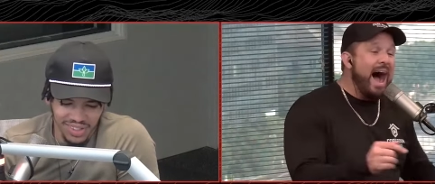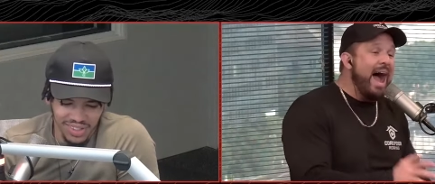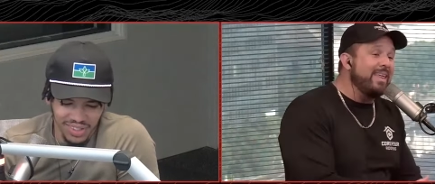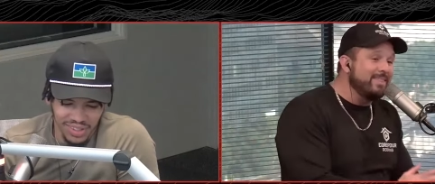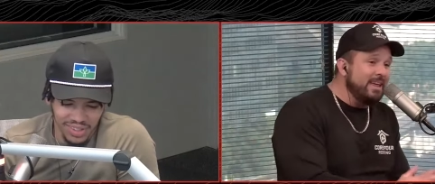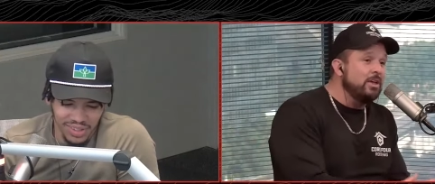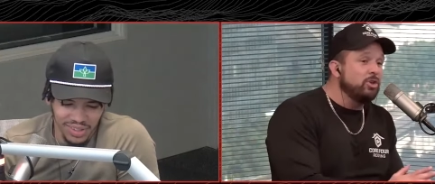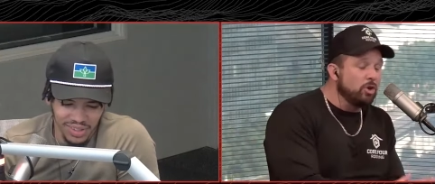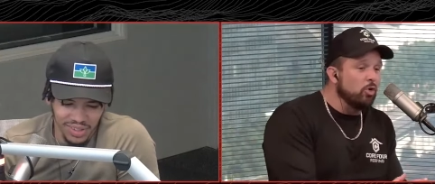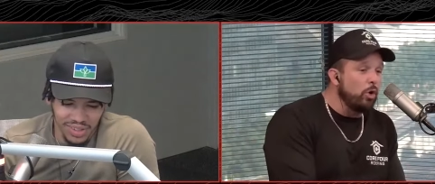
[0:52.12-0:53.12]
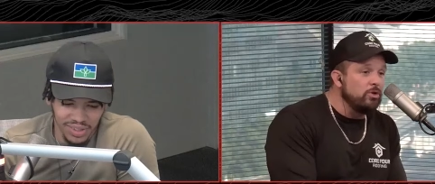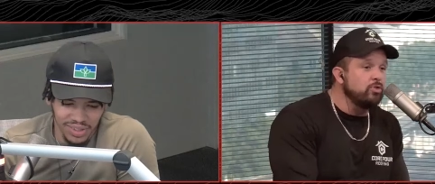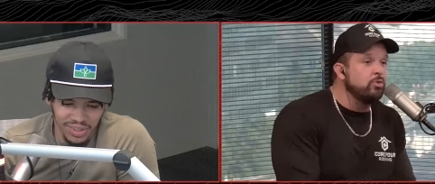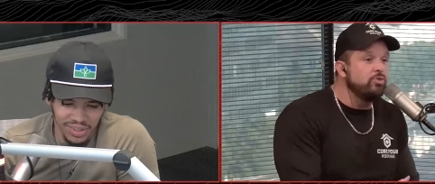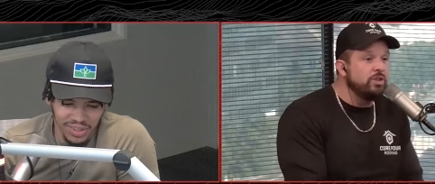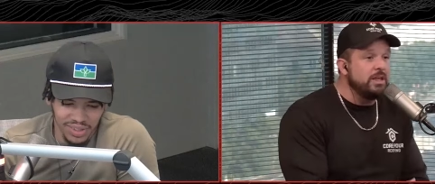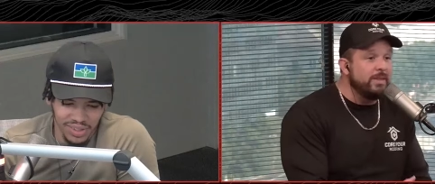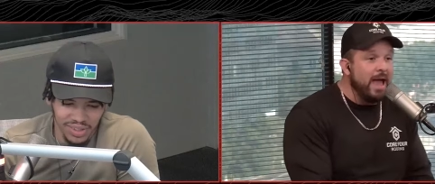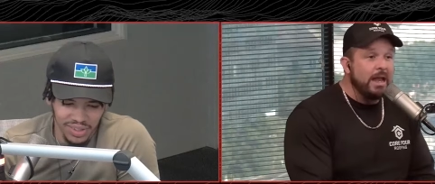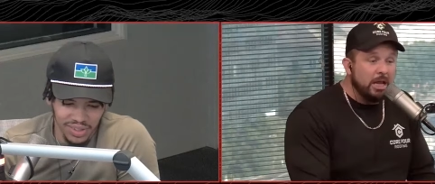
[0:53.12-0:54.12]
Speaker 1: I think you're going to see
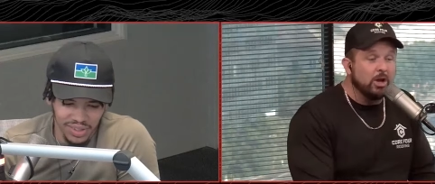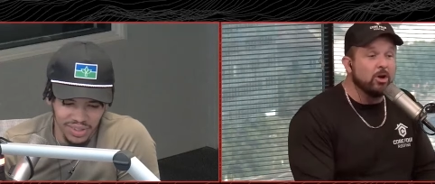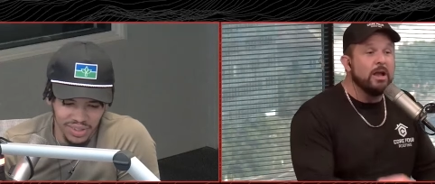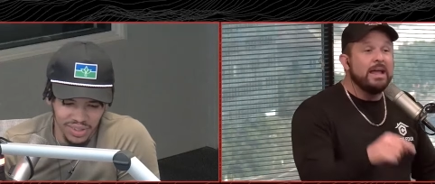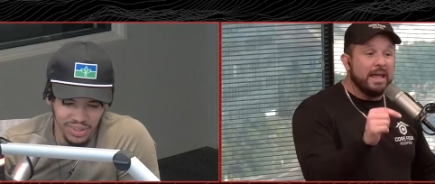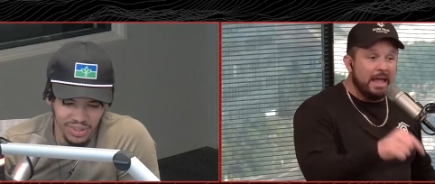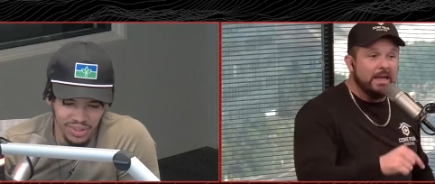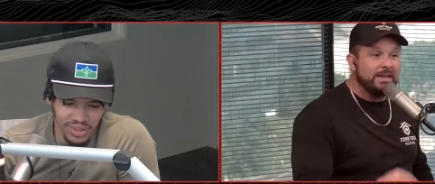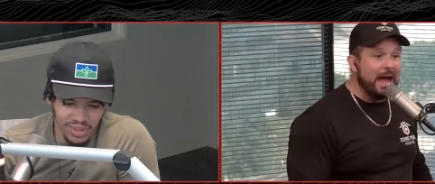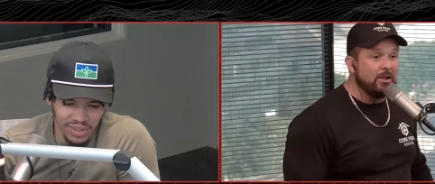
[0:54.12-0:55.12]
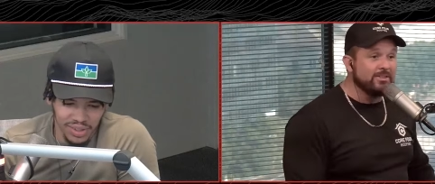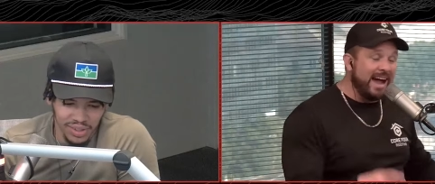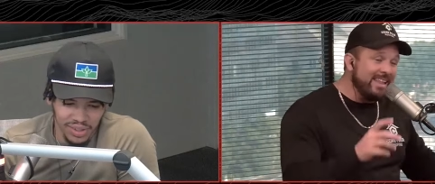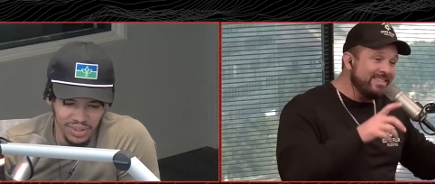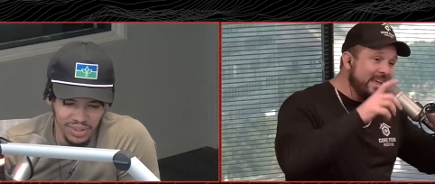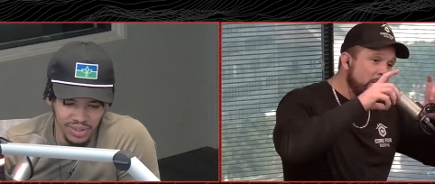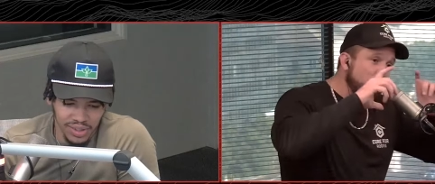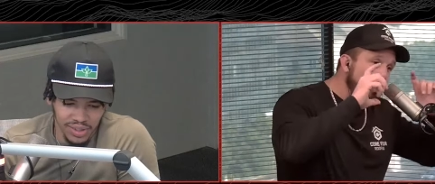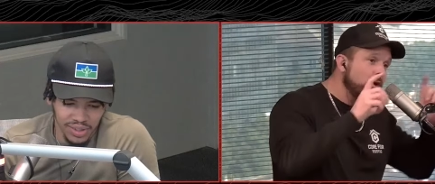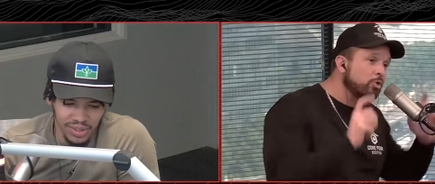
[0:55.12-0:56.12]
that here in Dallas. I think
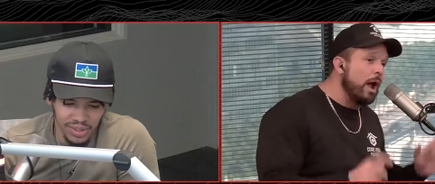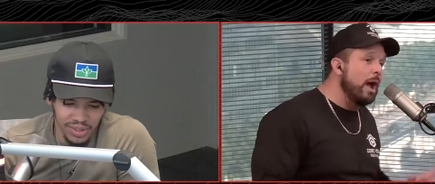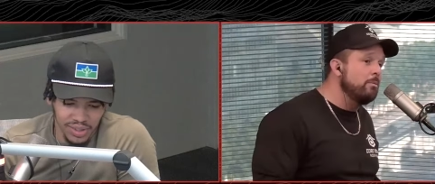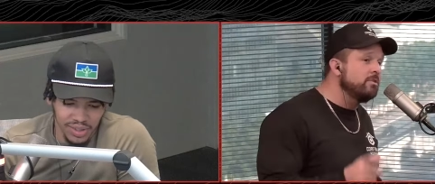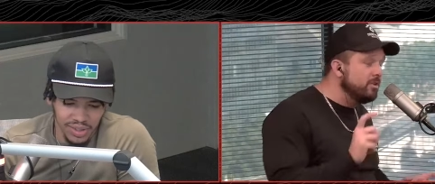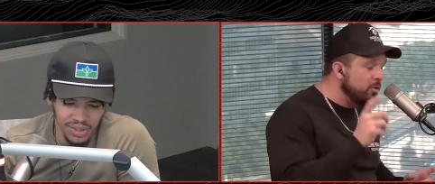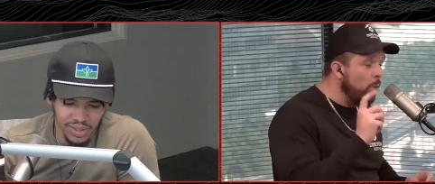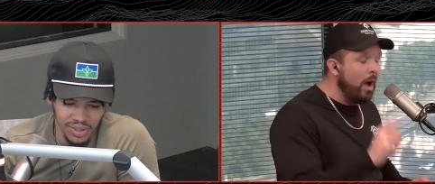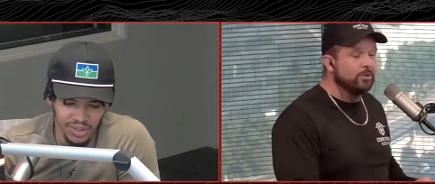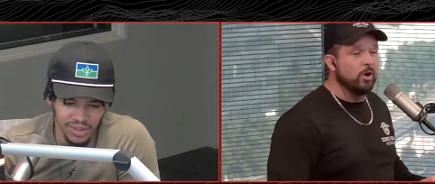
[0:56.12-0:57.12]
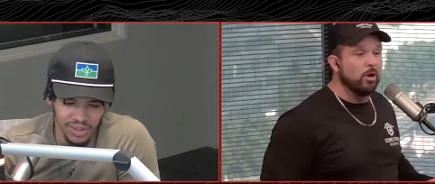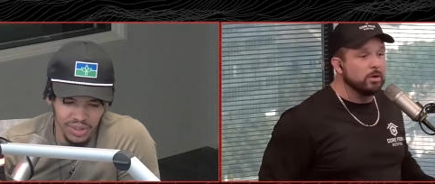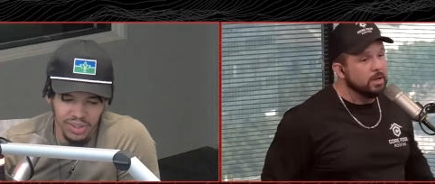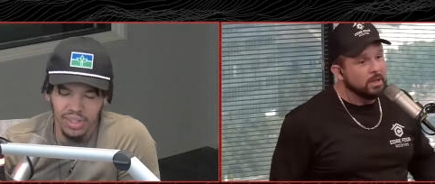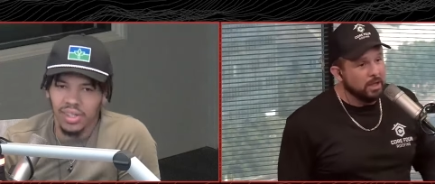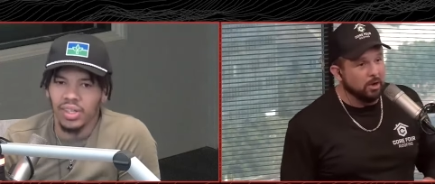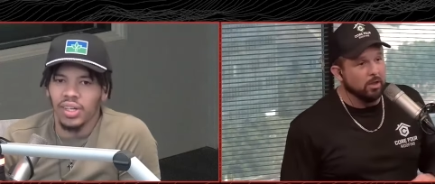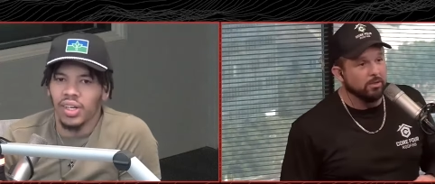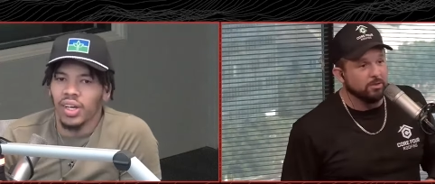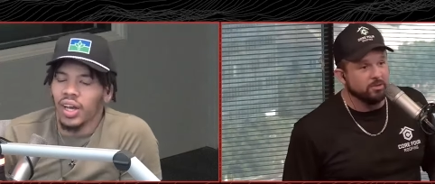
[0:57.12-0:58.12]
Quentin Grimes is the wild card in all
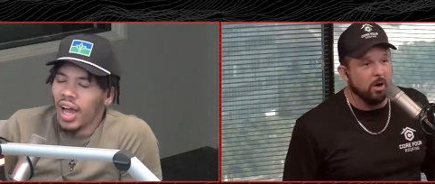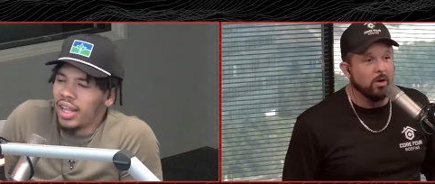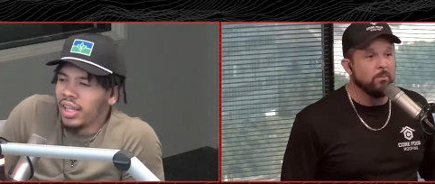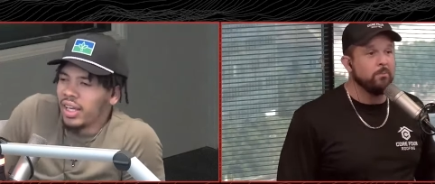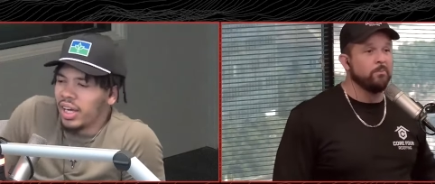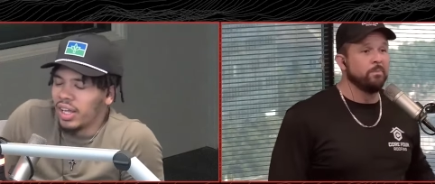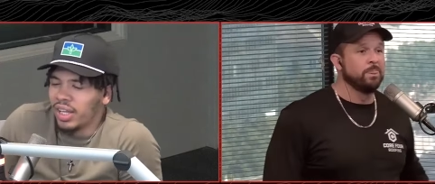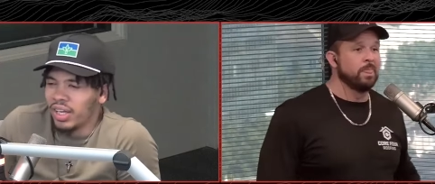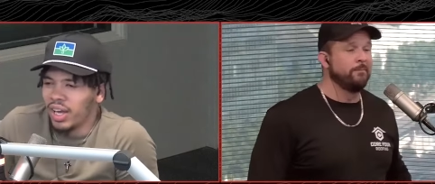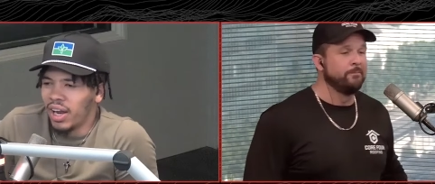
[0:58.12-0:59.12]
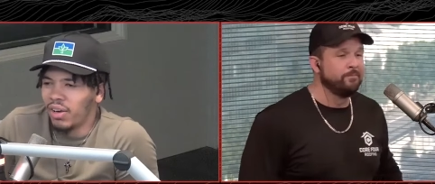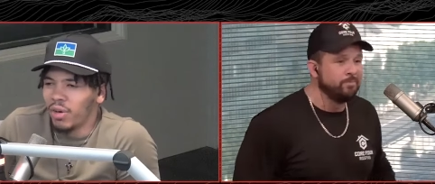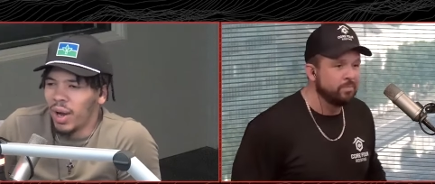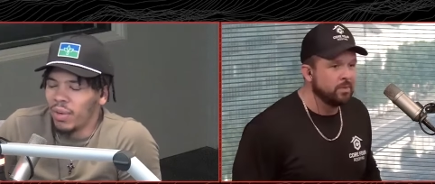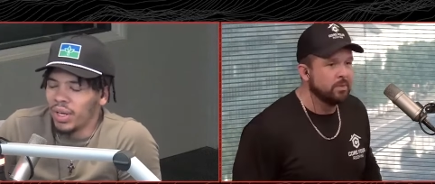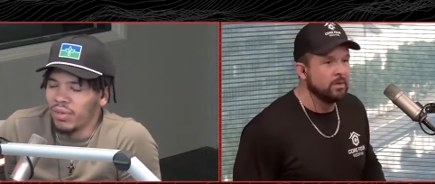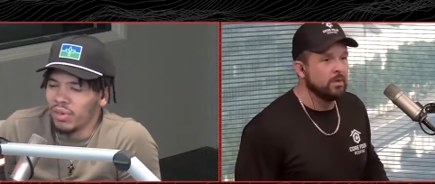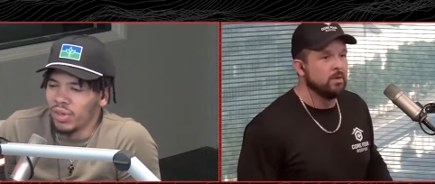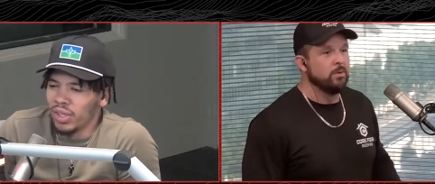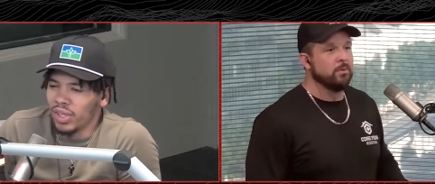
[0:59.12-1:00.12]
of this
Speaker 2: tomorrow. I think I think I don't I wouldn't even
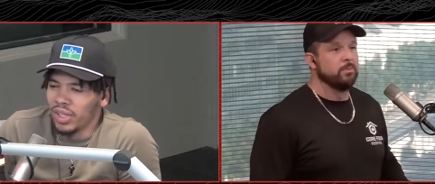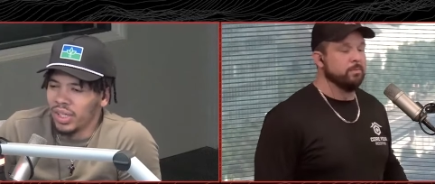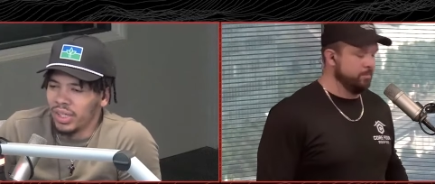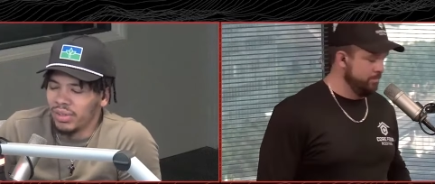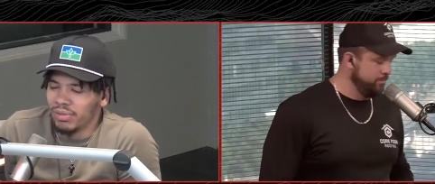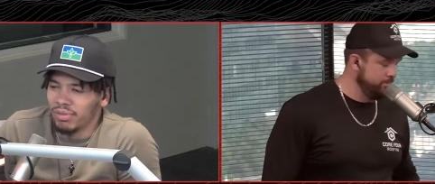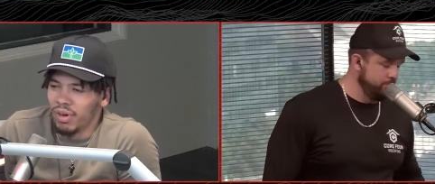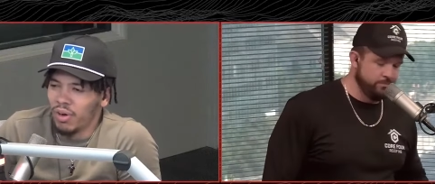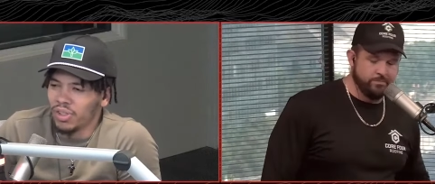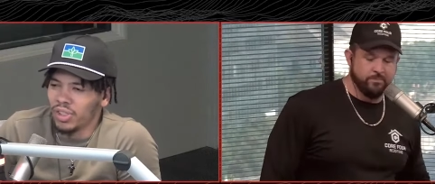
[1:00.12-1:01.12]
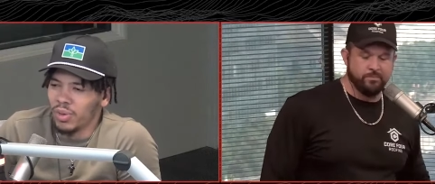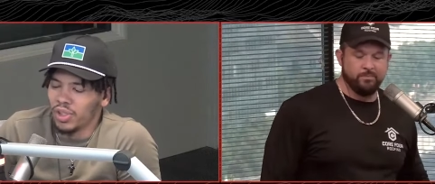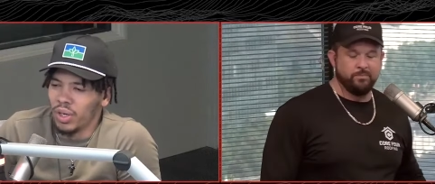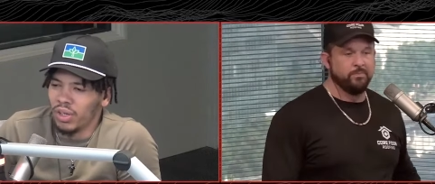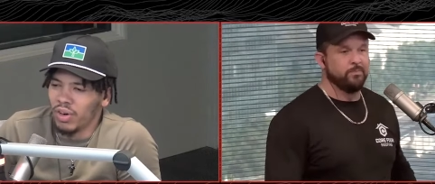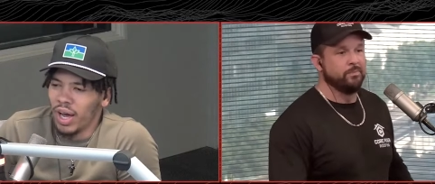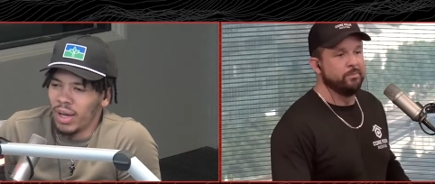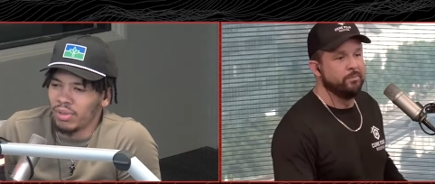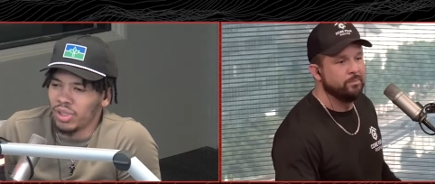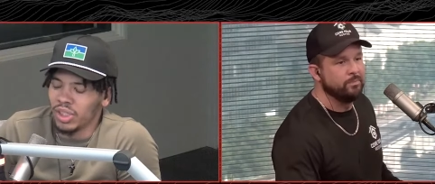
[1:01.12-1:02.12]
really focus too much on Quentin
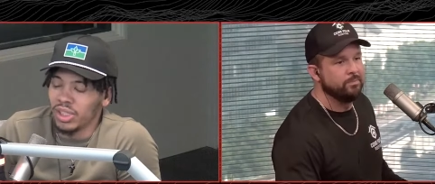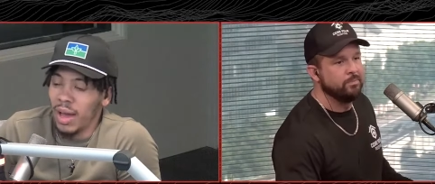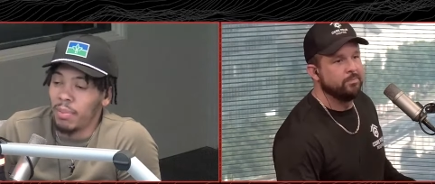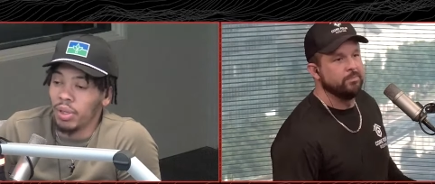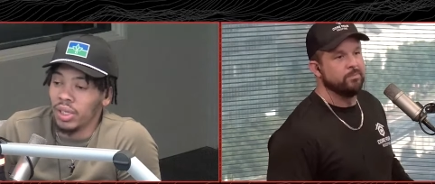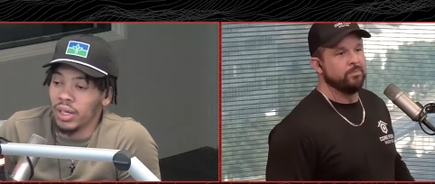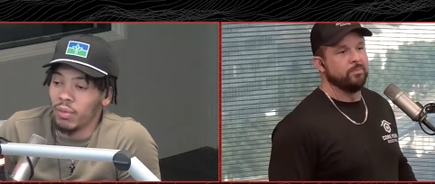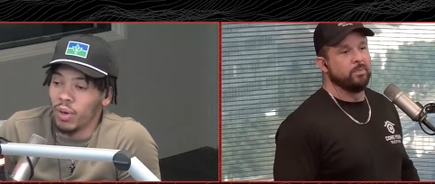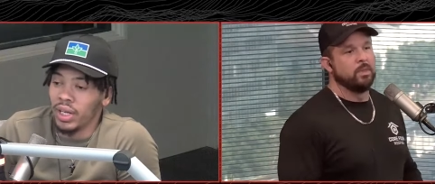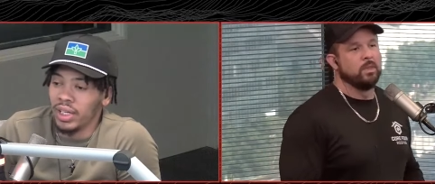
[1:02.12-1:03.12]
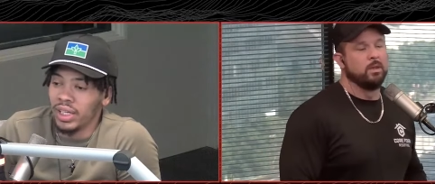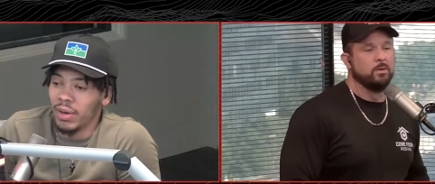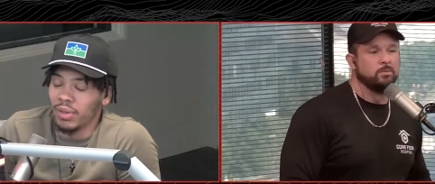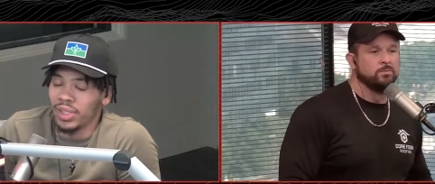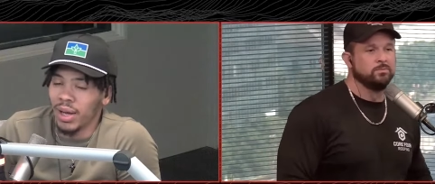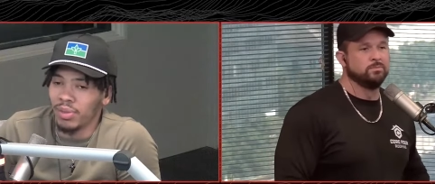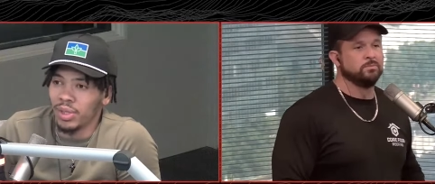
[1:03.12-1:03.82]
Grimes just because I believe what he did with Tom